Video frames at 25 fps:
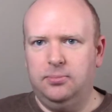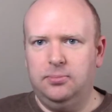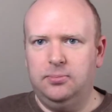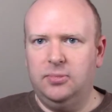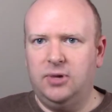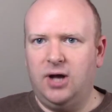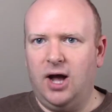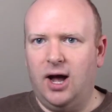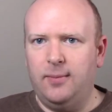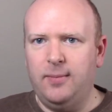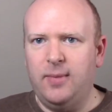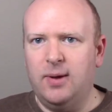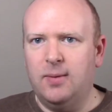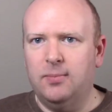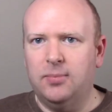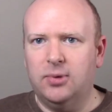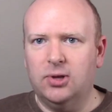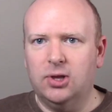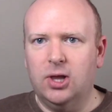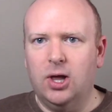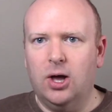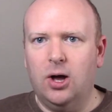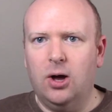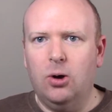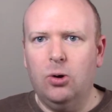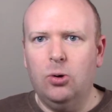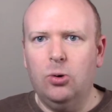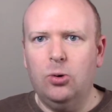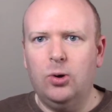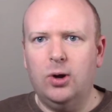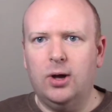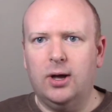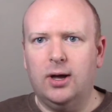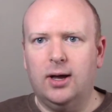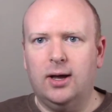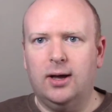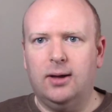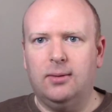Comment below.
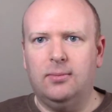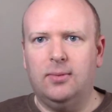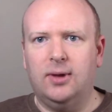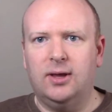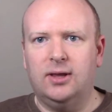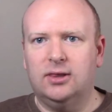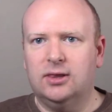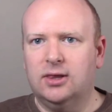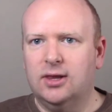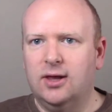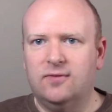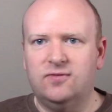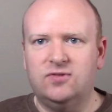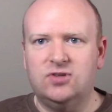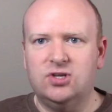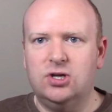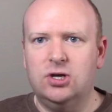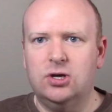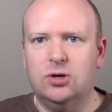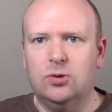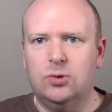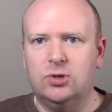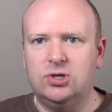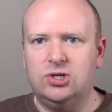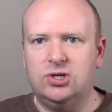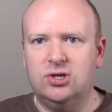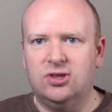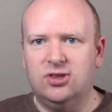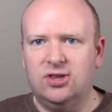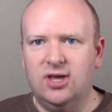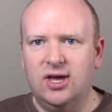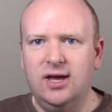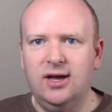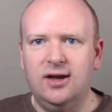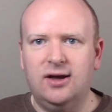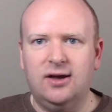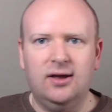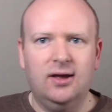I'd love to hear what you
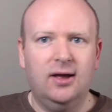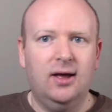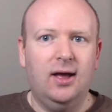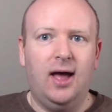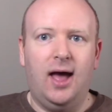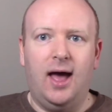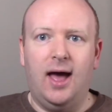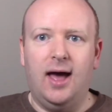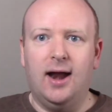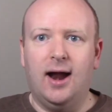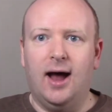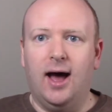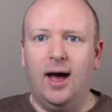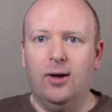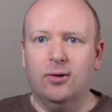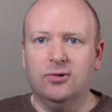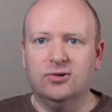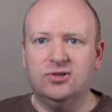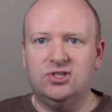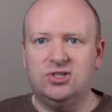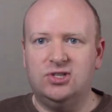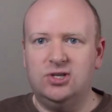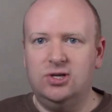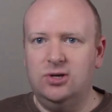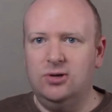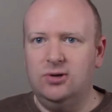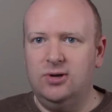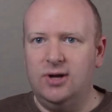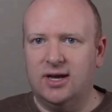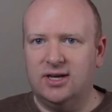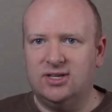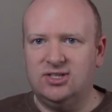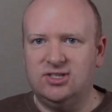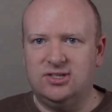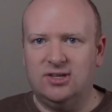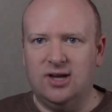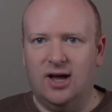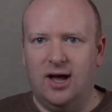think, and I will see you
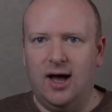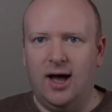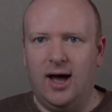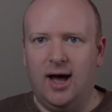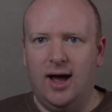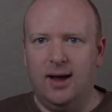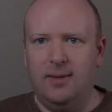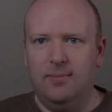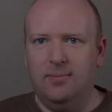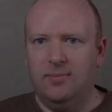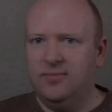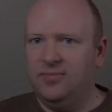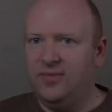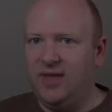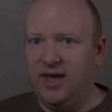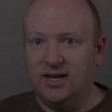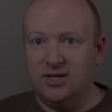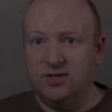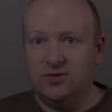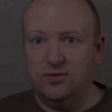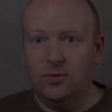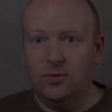next time. Thanks for